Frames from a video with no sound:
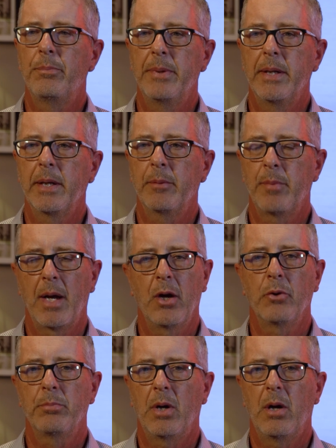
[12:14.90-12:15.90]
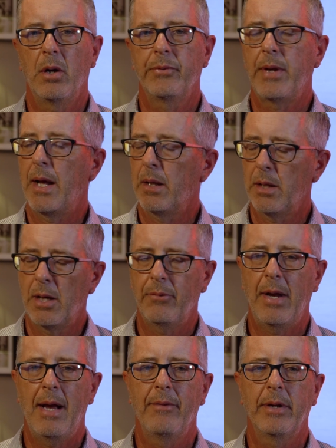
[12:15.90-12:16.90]
being my own boss. I
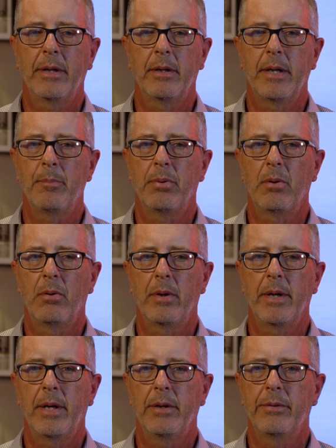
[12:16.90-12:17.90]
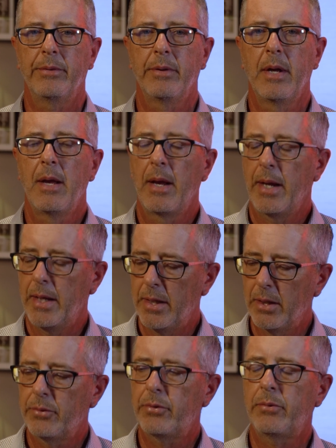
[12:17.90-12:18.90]
love having employees. It
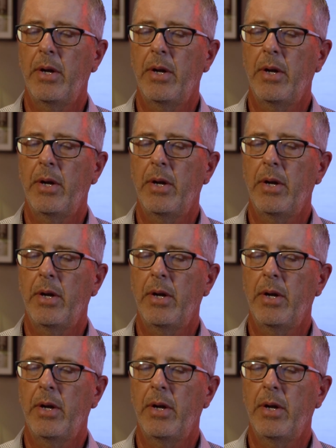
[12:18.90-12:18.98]
is